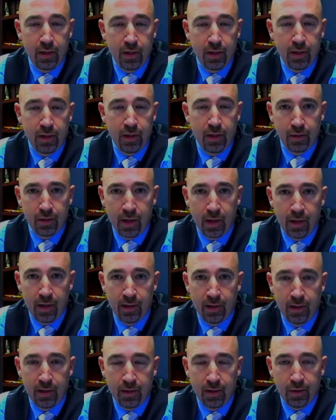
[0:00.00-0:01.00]
this man
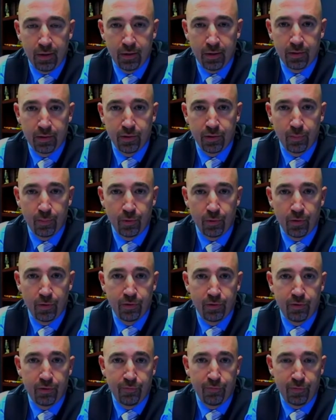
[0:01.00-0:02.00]
needs to
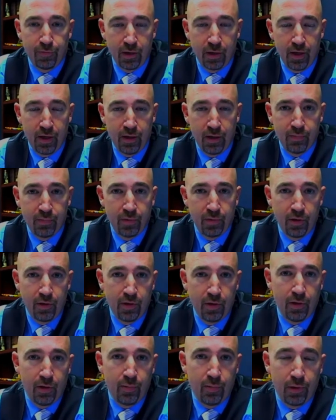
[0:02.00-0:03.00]
board the flight,
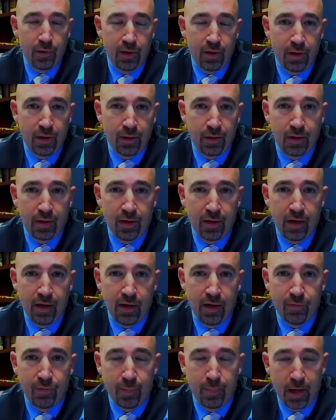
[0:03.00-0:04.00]
but he doesn't
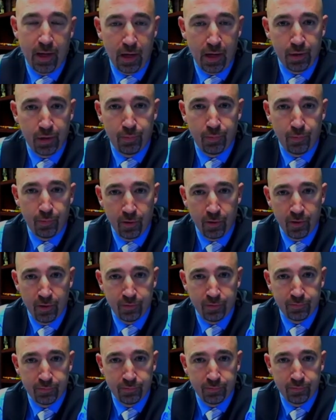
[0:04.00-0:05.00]
have a passport.
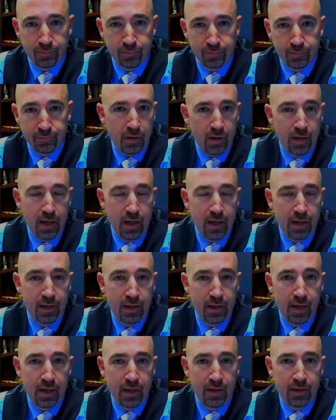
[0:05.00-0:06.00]
And
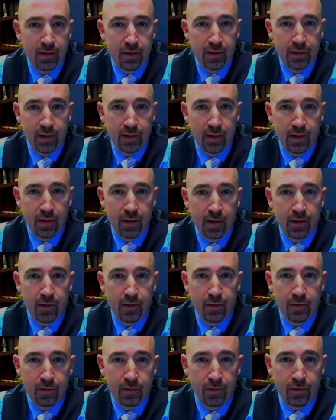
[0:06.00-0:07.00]
then the
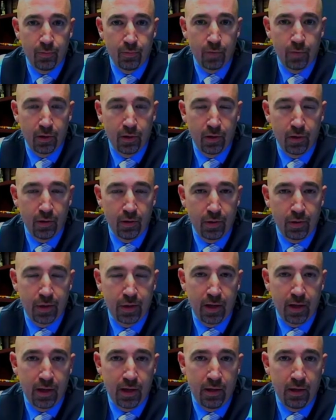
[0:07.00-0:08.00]
worker
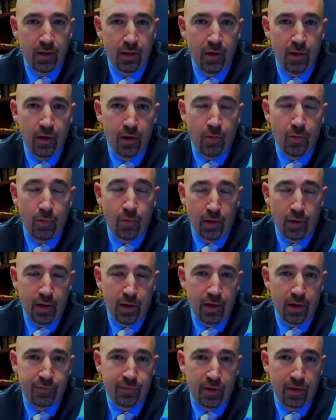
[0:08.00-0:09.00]
said, well, you
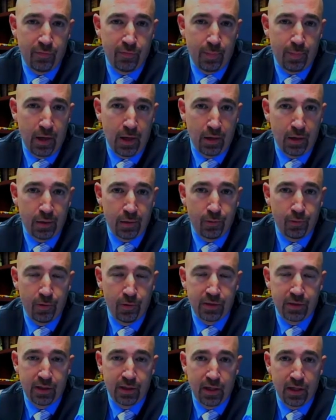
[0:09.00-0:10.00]
have to have a passport
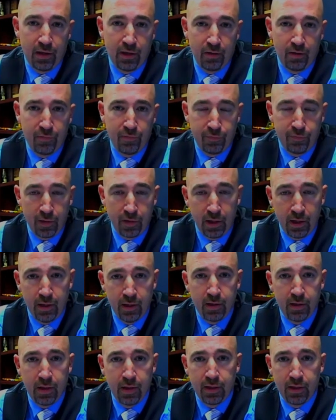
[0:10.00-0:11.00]
to get on the
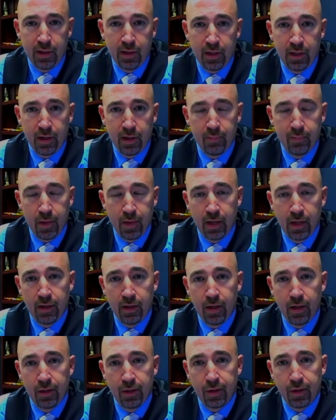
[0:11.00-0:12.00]
flight. And the Indian man
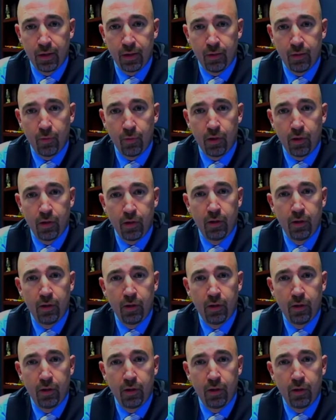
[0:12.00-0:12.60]
then said, well,